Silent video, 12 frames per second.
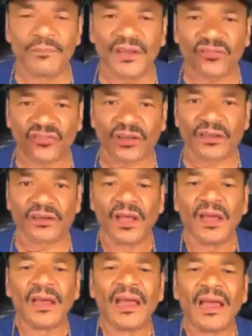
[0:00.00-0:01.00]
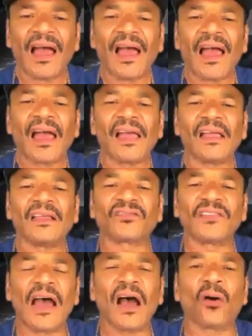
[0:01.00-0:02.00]
of Michigan
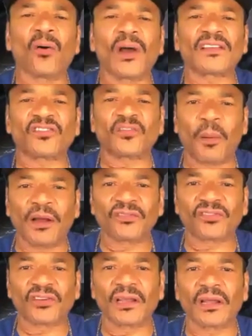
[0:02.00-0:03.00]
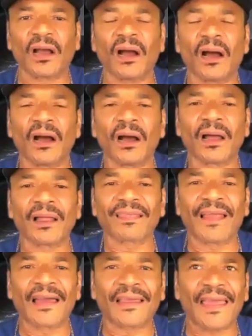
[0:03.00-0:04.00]
is now expunging
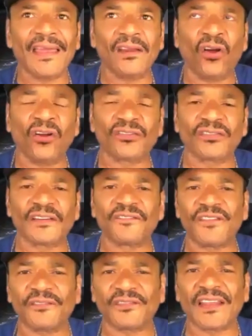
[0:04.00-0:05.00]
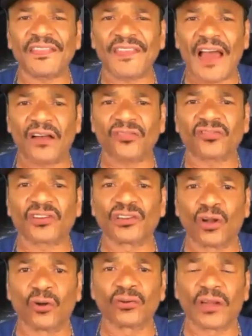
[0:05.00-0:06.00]
like 850,000
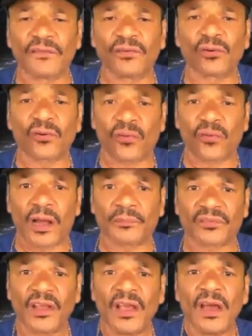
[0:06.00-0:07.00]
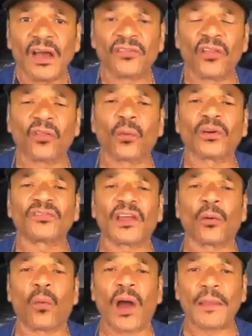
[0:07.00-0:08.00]
low-level crimes. In other words,
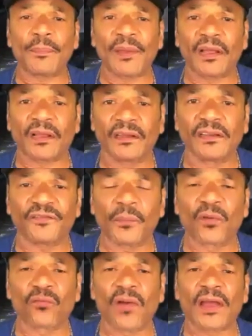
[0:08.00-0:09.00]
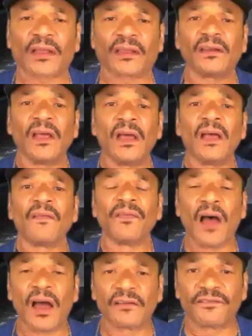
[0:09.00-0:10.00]
they're wiping clean from the record
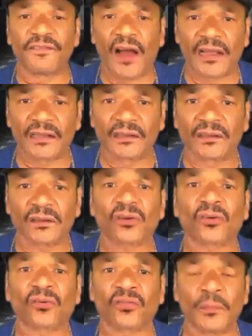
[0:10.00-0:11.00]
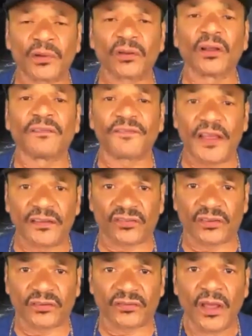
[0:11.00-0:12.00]
nonviolent criminal
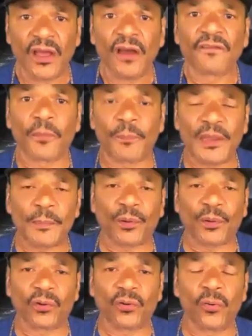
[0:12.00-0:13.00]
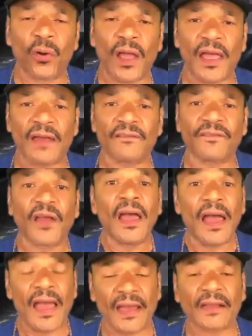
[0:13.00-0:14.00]
offenses for people who have
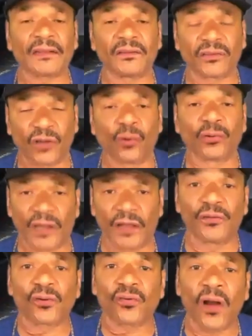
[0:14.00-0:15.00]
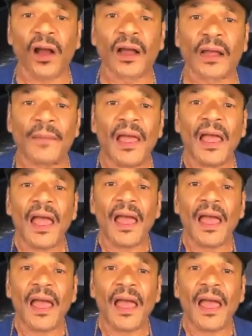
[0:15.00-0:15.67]
had low-level crime.